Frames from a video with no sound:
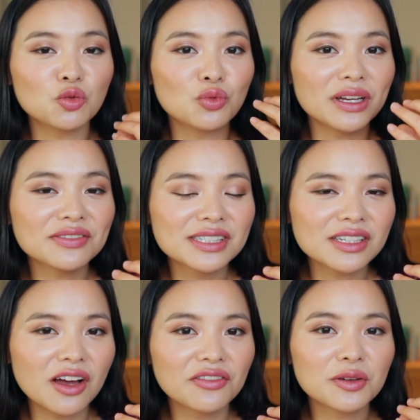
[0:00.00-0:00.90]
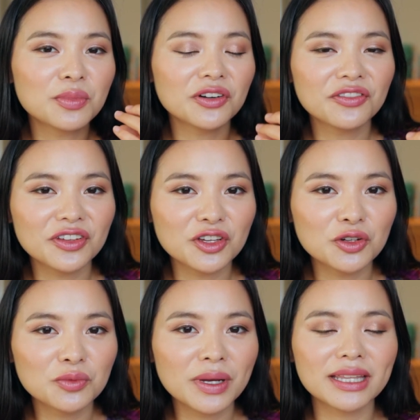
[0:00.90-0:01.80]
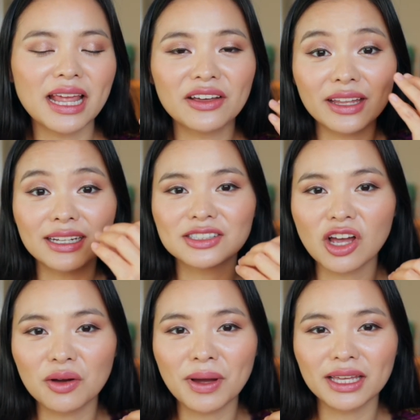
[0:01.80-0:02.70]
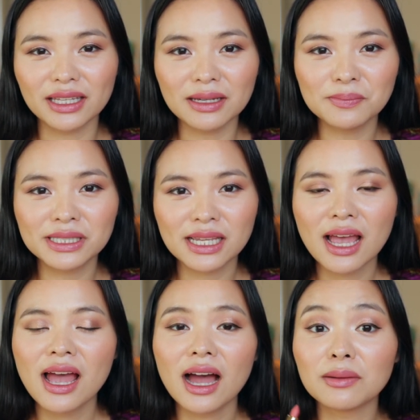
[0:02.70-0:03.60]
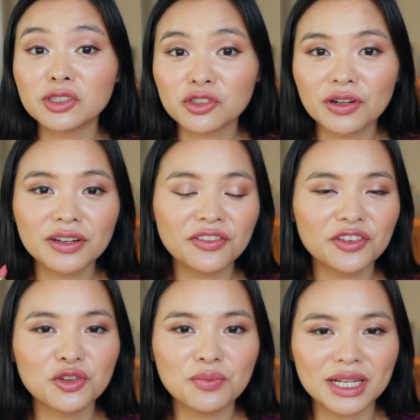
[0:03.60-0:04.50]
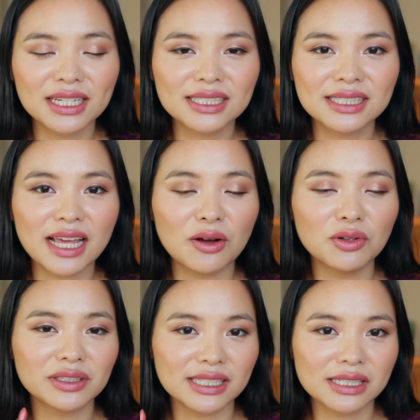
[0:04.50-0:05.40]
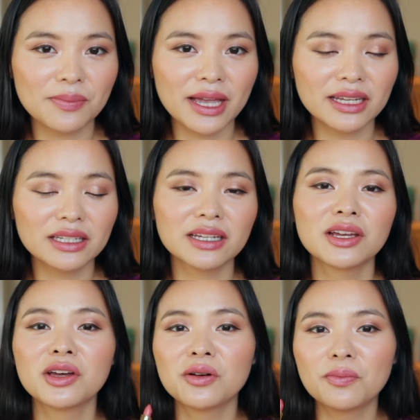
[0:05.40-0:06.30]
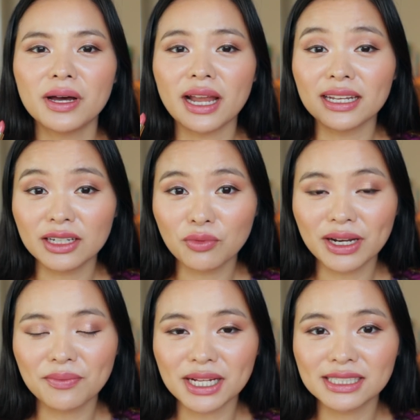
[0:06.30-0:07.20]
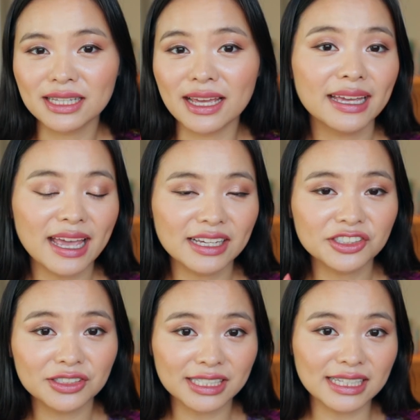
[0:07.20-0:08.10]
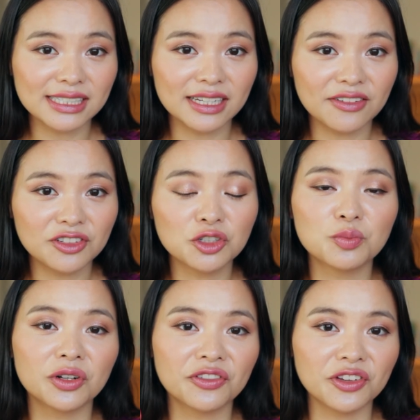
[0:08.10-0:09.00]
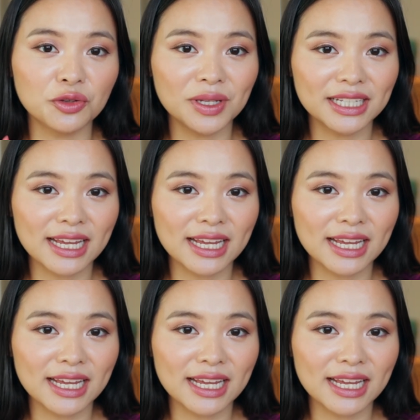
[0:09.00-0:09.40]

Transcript: whiffs of the perfume now that it's on my lips. I'm sure in a few minutes that will dissipate, but I did want to mention that in case you're sensitive to perfumey